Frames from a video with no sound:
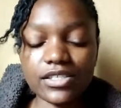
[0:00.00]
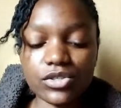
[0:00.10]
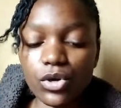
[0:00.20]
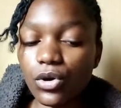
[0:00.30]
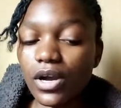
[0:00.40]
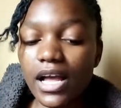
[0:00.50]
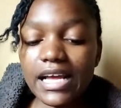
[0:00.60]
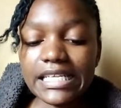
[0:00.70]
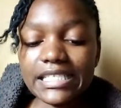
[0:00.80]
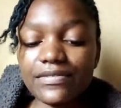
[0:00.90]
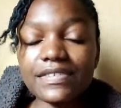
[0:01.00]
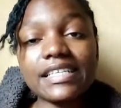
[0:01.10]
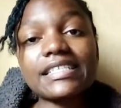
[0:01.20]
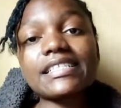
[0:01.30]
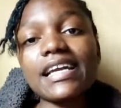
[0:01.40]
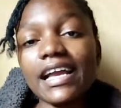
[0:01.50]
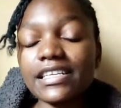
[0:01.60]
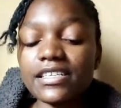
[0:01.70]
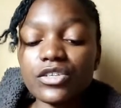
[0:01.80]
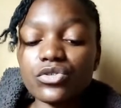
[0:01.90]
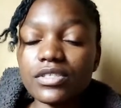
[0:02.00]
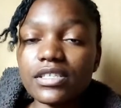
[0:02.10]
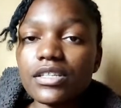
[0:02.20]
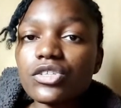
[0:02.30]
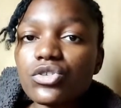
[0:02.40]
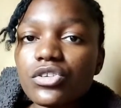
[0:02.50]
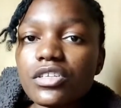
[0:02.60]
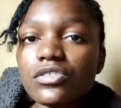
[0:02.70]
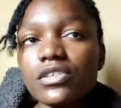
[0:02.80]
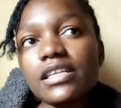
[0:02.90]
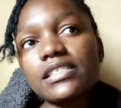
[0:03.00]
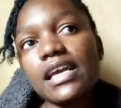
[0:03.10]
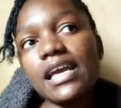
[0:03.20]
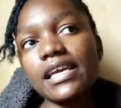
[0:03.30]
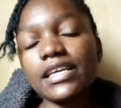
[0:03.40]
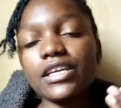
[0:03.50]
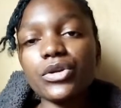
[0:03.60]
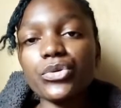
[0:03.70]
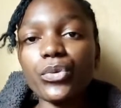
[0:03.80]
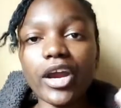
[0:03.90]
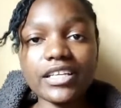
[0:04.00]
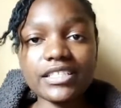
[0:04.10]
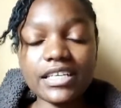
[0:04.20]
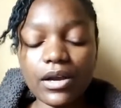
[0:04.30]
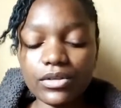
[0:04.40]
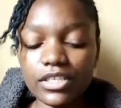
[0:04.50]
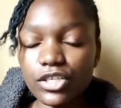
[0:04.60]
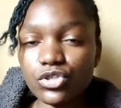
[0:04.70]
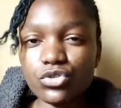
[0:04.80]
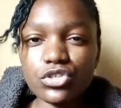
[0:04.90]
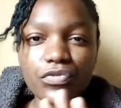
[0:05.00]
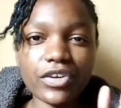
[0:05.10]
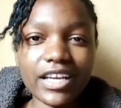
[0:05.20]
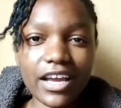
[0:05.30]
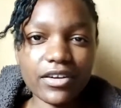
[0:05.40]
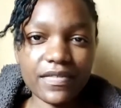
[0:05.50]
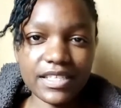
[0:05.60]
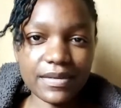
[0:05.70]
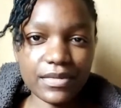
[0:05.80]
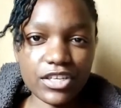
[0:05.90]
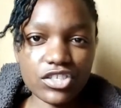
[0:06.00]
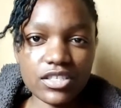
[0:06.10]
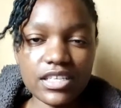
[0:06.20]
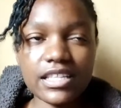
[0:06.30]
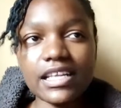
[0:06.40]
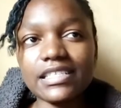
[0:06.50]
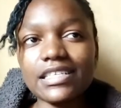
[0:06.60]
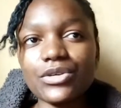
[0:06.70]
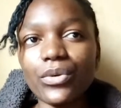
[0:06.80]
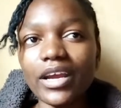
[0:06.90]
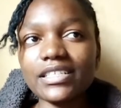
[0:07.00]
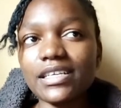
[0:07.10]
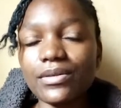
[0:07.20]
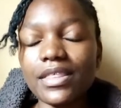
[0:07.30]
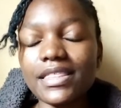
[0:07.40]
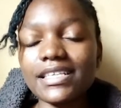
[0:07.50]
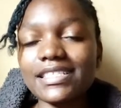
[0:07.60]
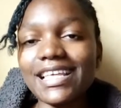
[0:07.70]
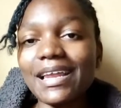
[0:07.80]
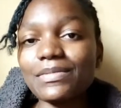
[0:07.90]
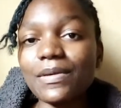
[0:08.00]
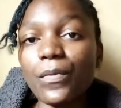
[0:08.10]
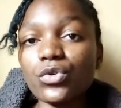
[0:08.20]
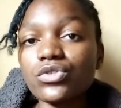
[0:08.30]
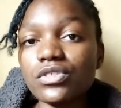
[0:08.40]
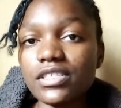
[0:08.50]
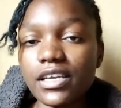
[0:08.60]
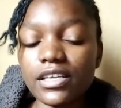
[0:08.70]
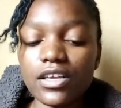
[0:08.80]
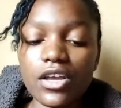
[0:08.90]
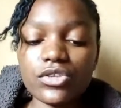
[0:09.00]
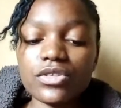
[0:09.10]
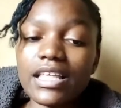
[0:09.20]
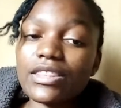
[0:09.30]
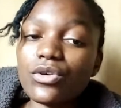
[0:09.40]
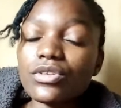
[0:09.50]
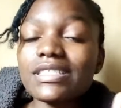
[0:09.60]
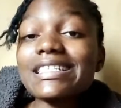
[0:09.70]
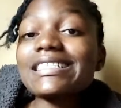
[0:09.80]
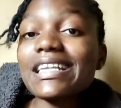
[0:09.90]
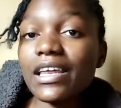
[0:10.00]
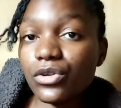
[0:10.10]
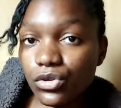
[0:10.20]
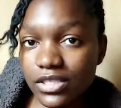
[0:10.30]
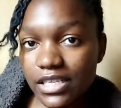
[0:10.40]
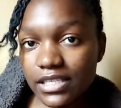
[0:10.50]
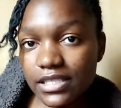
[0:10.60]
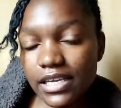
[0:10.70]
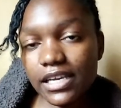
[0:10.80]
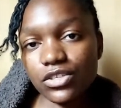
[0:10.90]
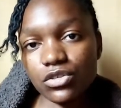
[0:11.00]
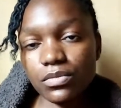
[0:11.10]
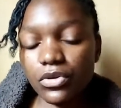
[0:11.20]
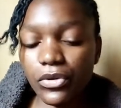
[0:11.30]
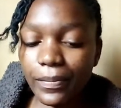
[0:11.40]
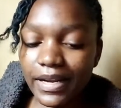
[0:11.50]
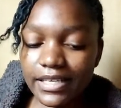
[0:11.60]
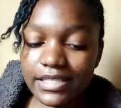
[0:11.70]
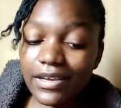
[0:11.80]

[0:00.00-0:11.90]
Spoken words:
So definitely I needed to see the doctors, that he write down, he do different kind of examinations, and that he write down the things that I'm supposed to take, so that those things that I don't eat, they get to be replaced.